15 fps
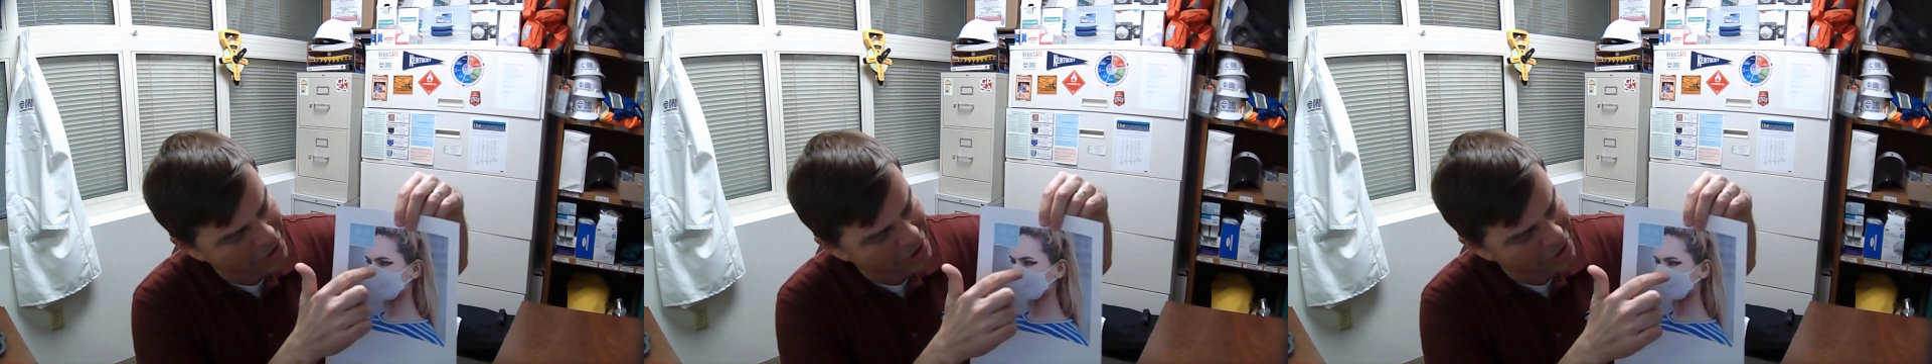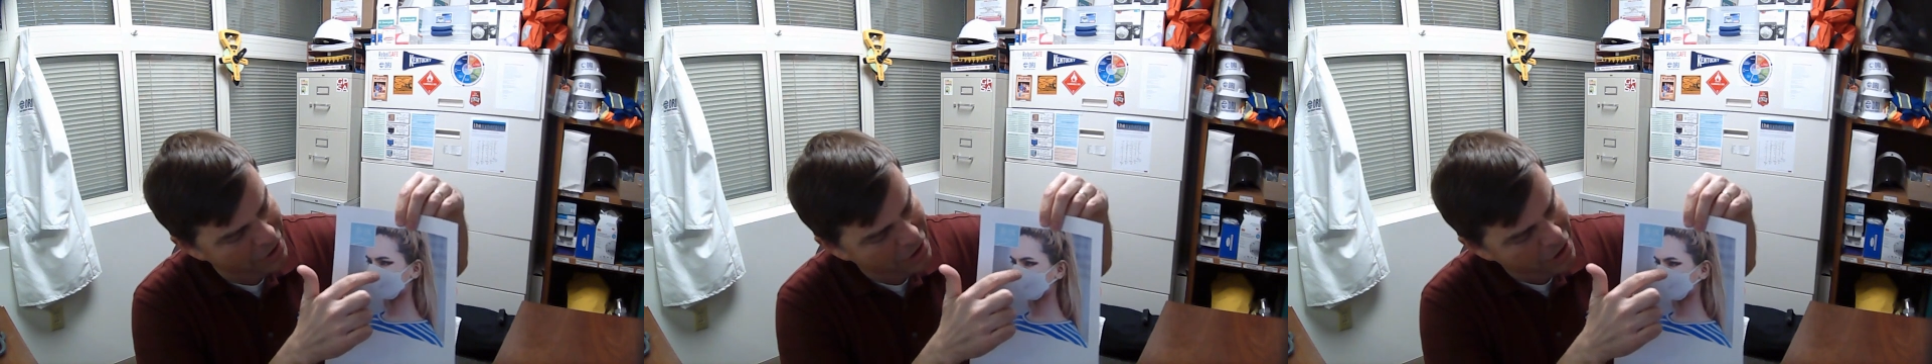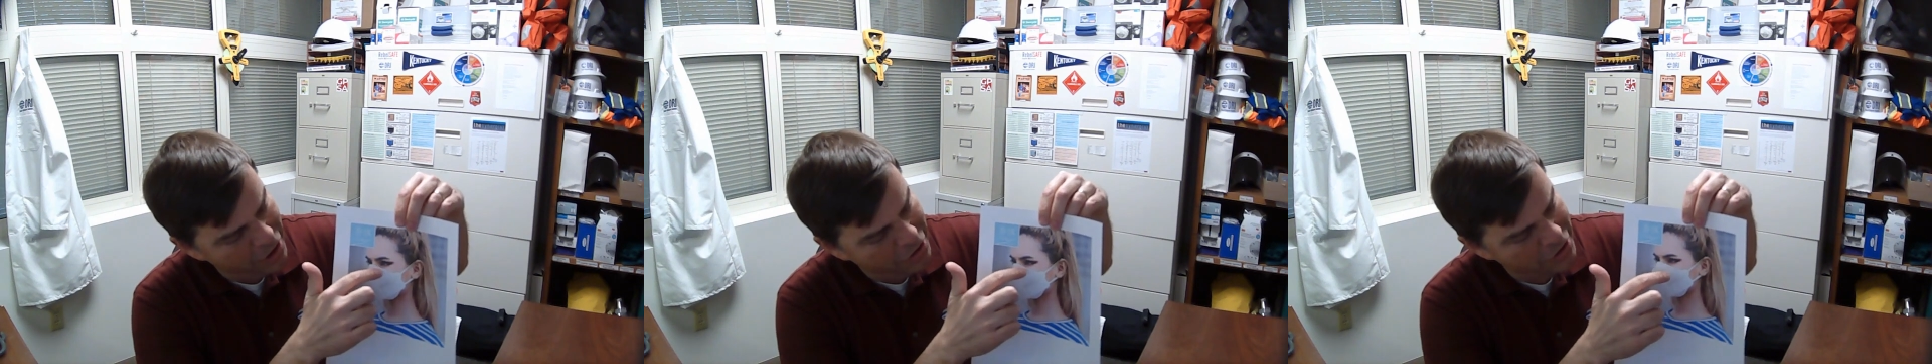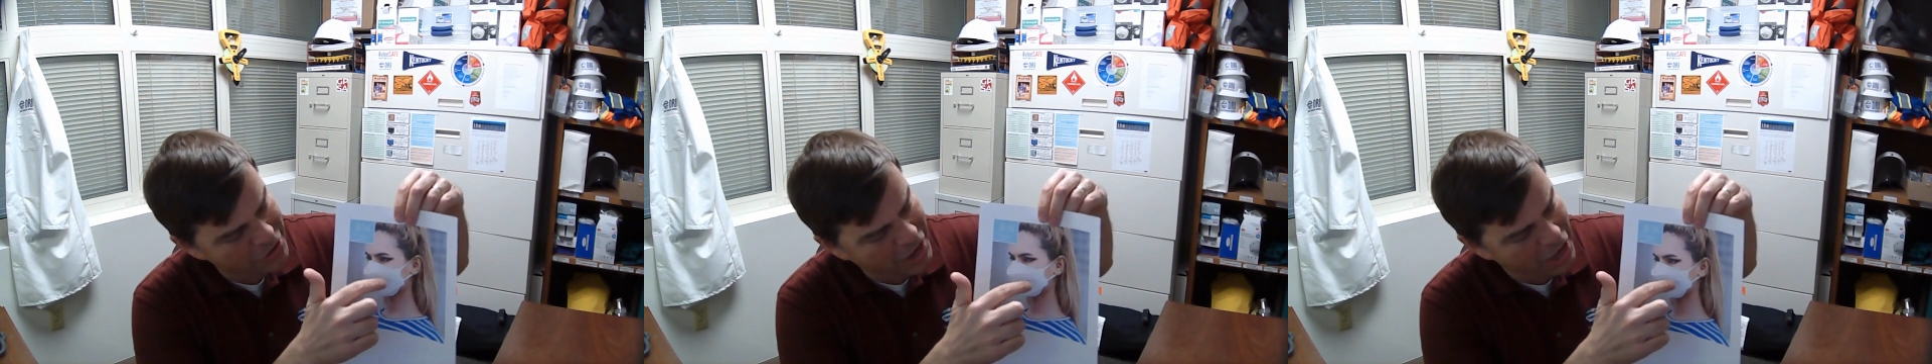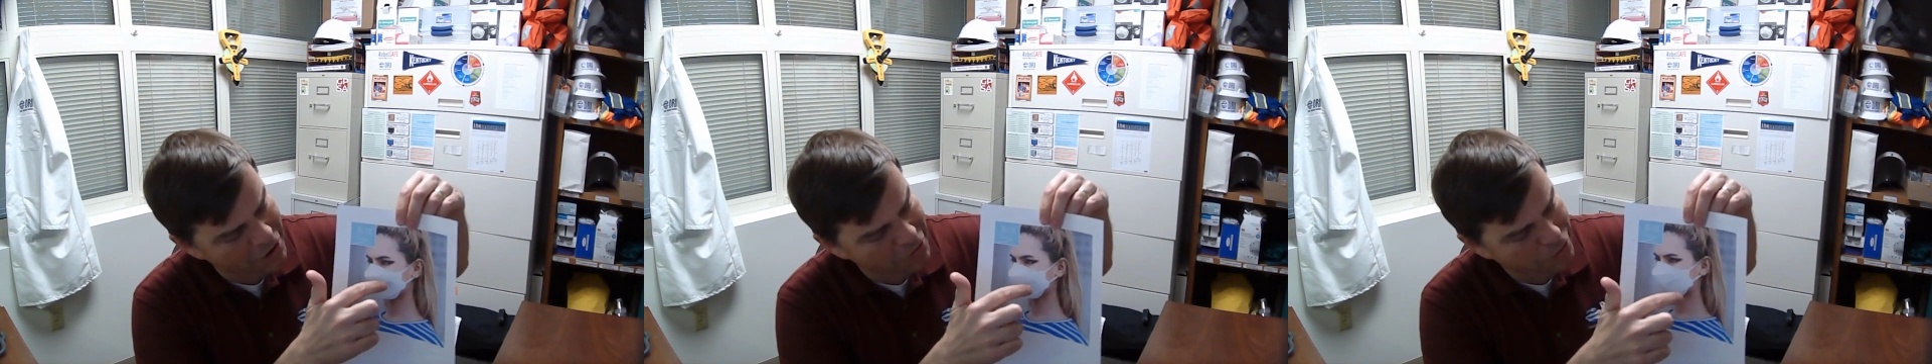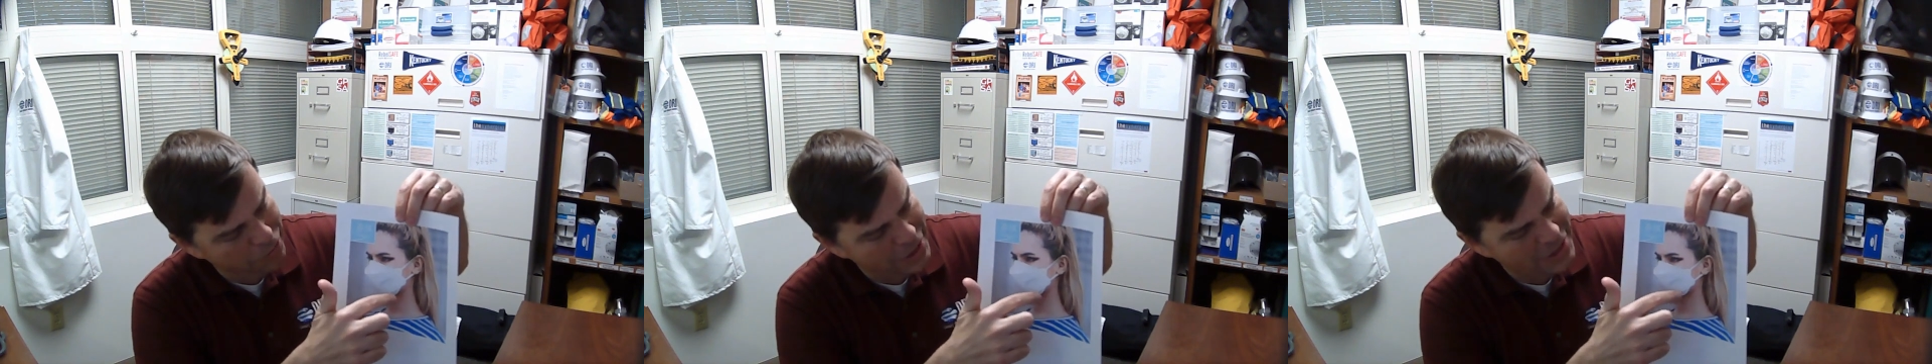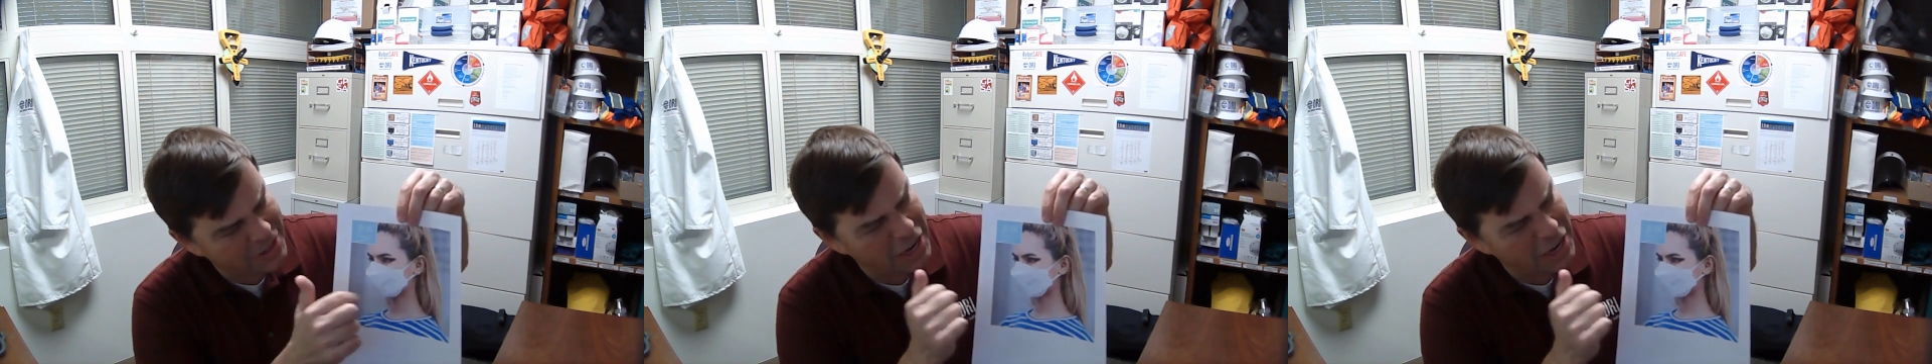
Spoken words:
of there's kind of three